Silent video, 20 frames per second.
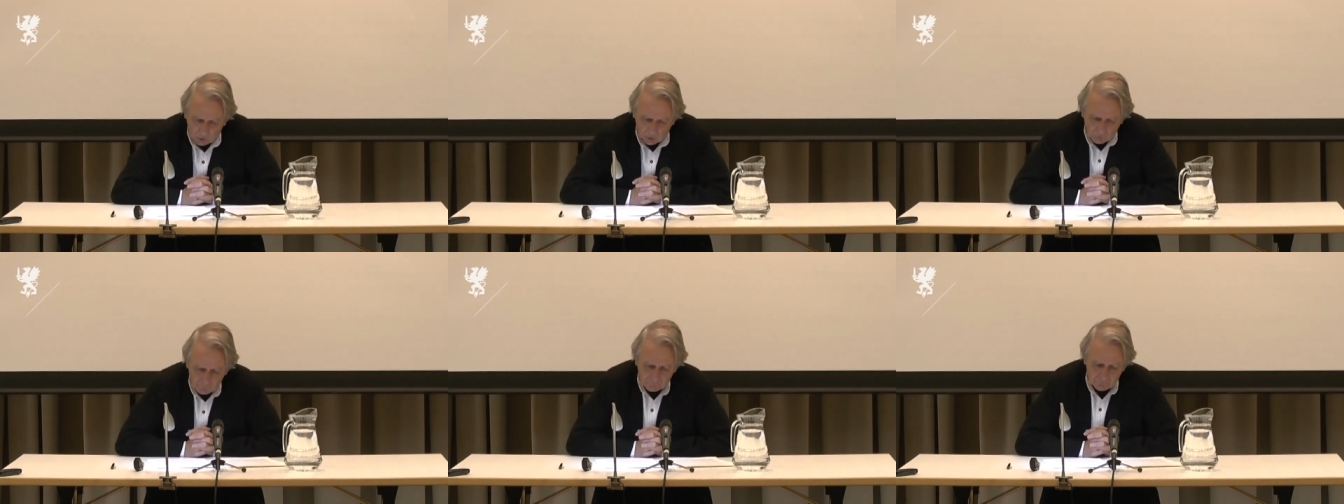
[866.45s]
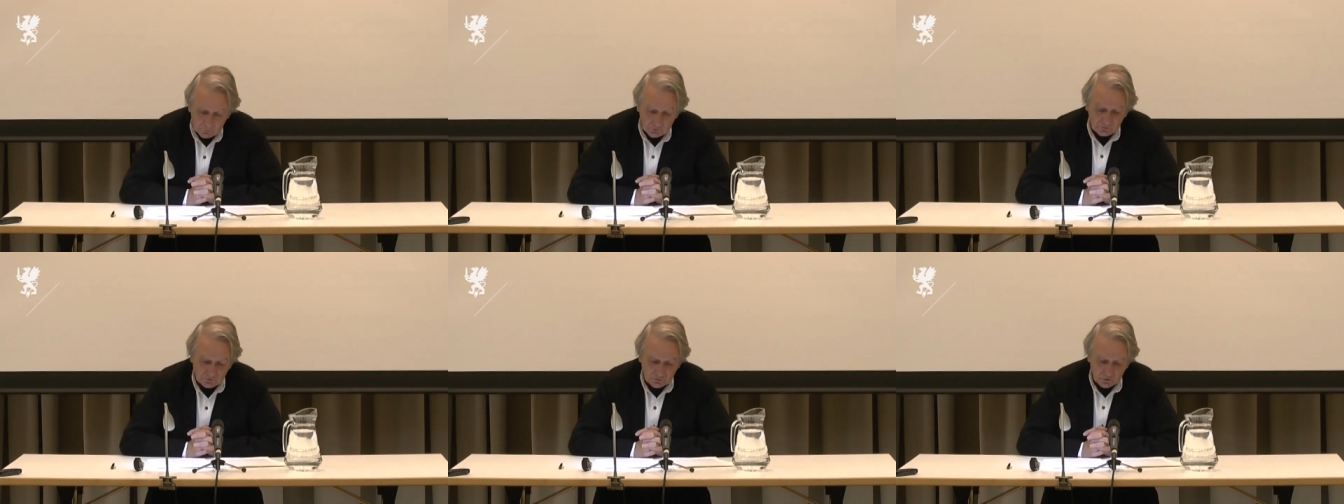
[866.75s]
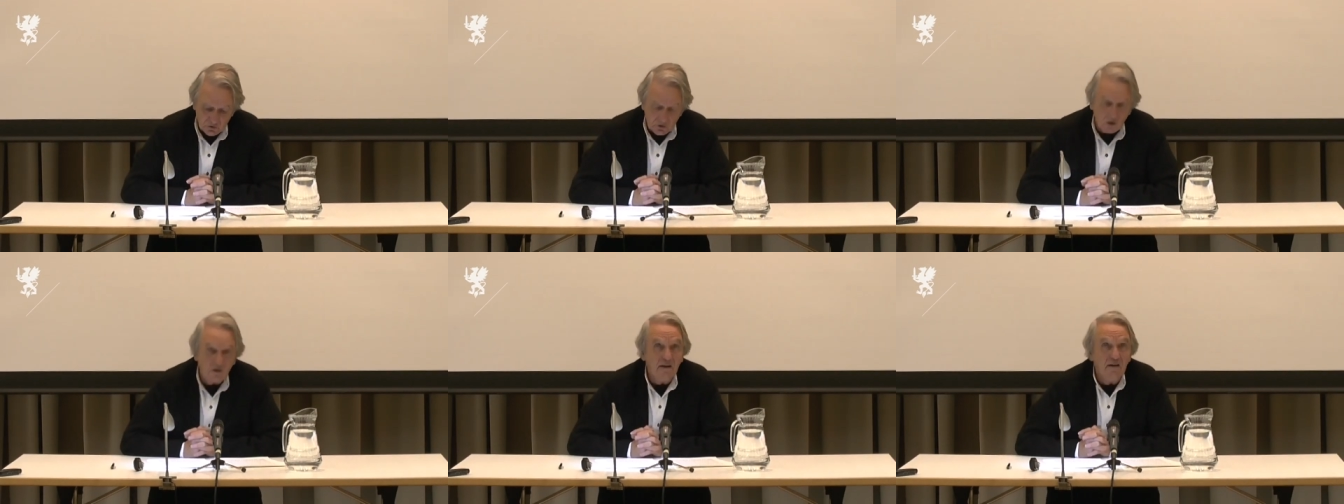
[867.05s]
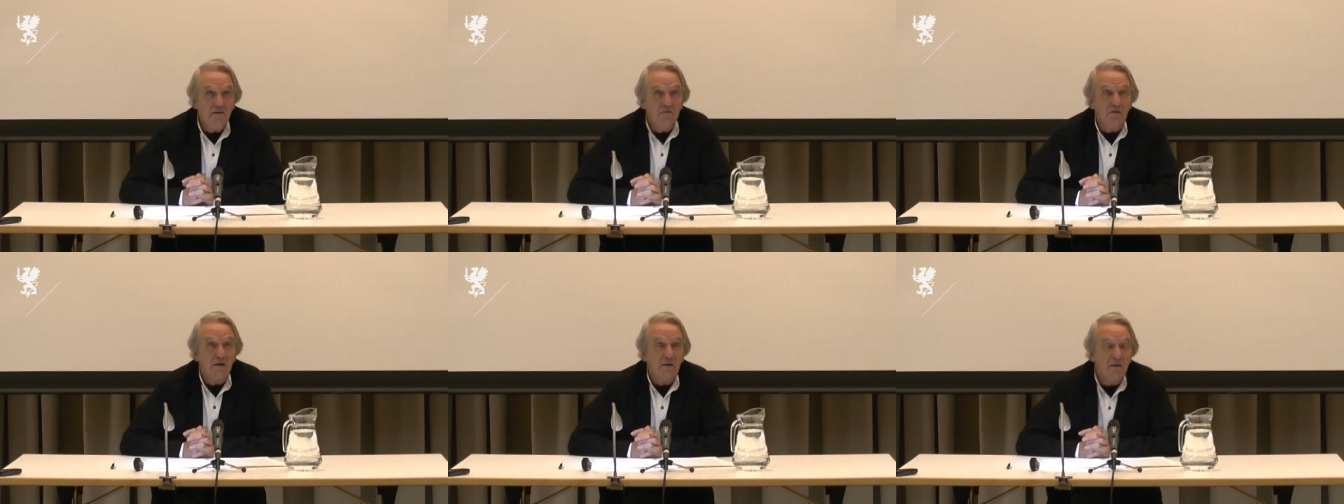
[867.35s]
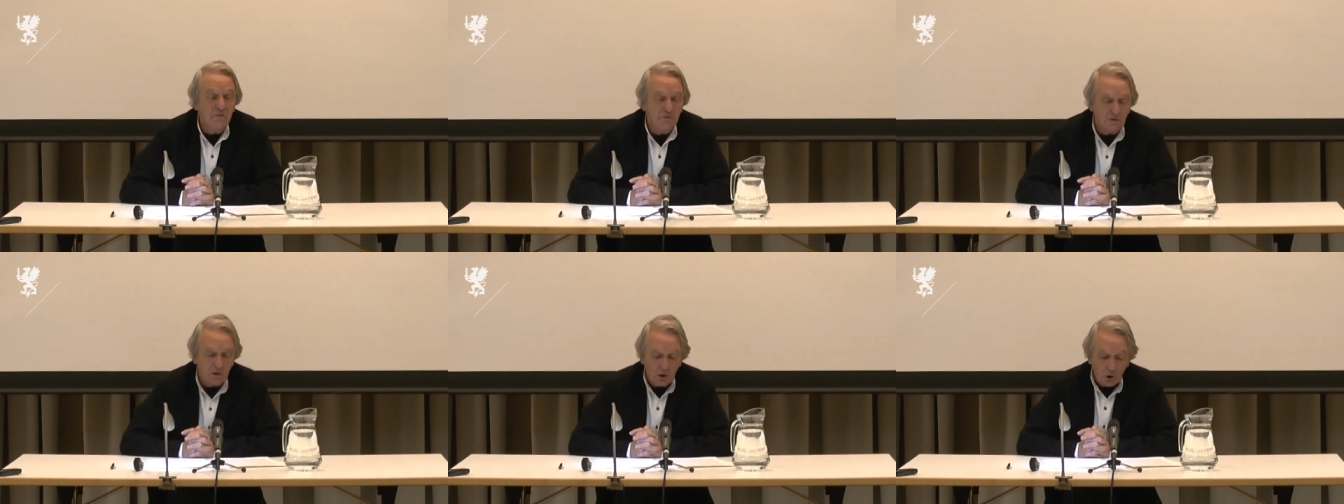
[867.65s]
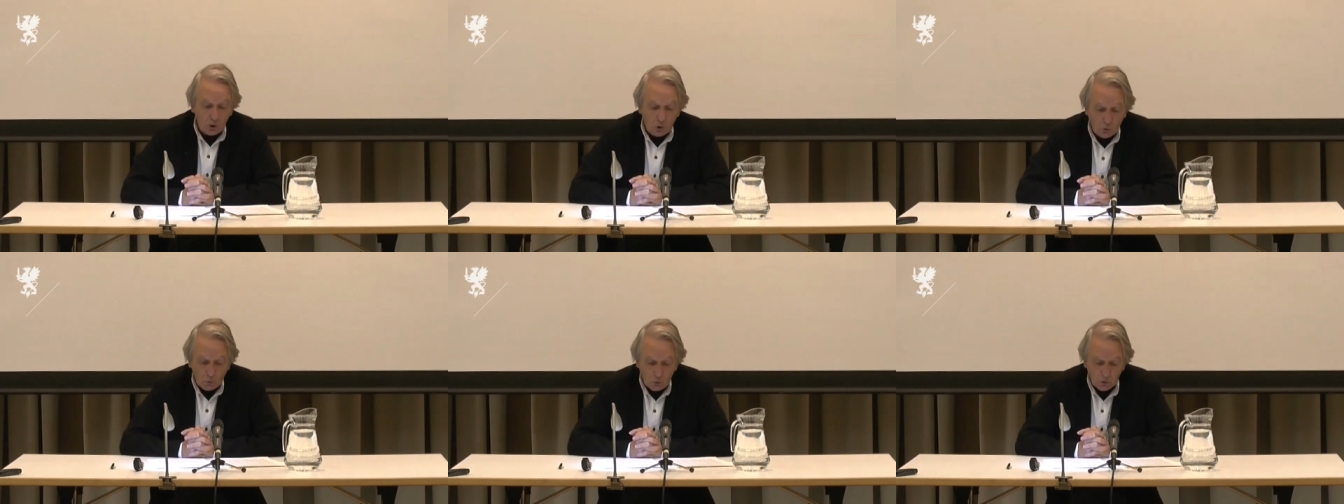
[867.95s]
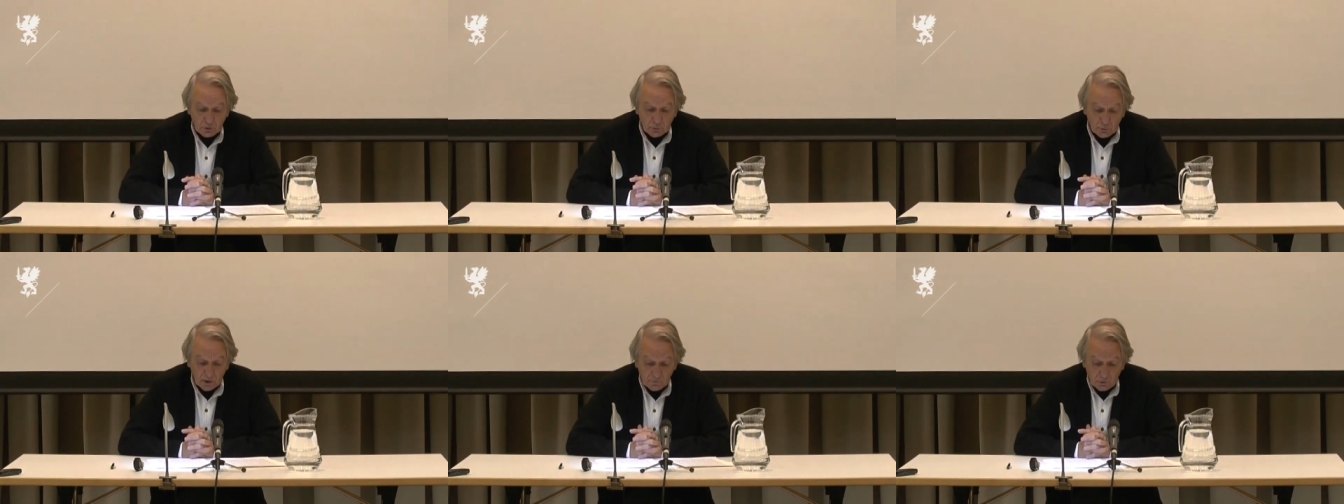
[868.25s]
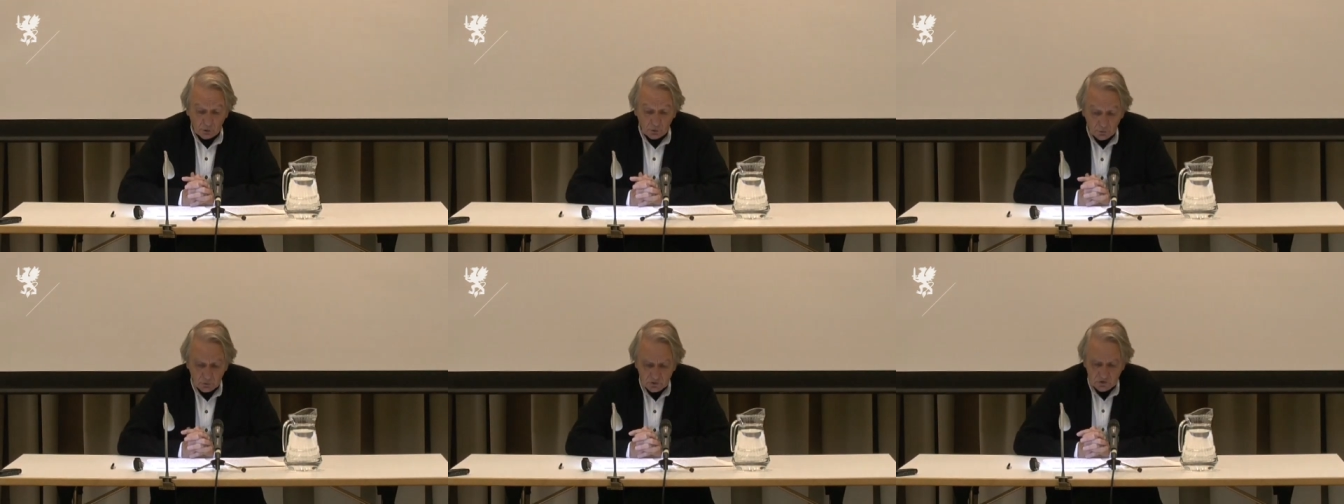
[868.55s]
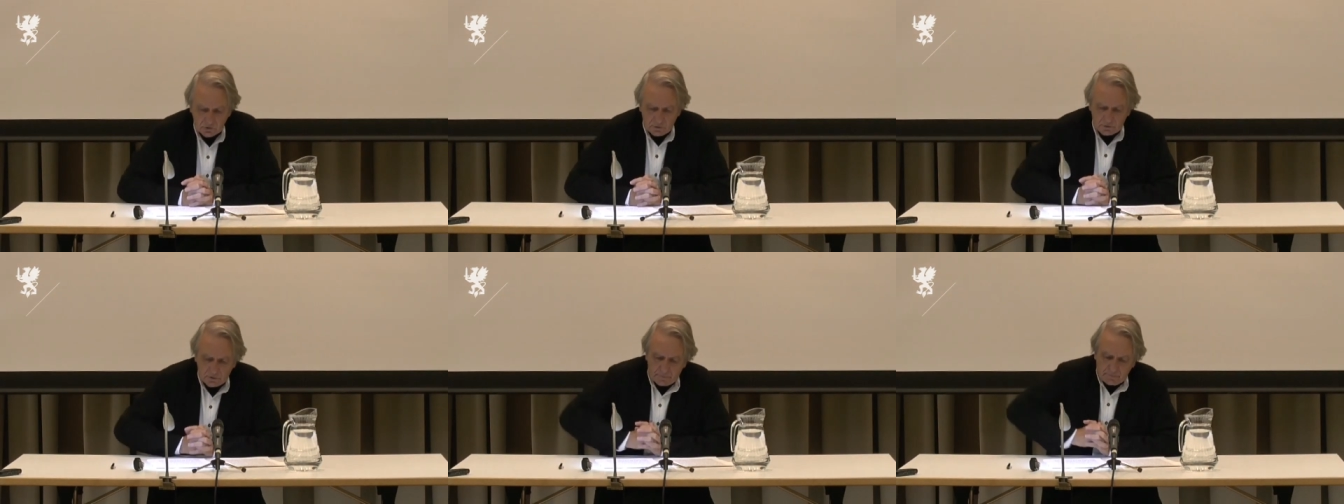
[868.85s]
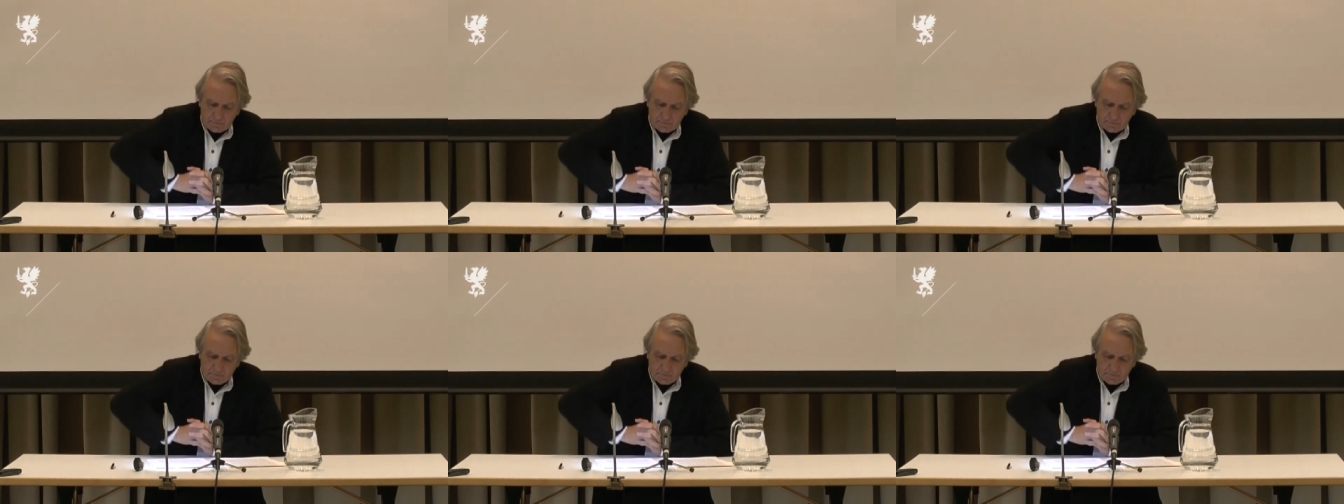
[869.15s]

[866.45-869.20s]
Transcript: of a social event called revolution.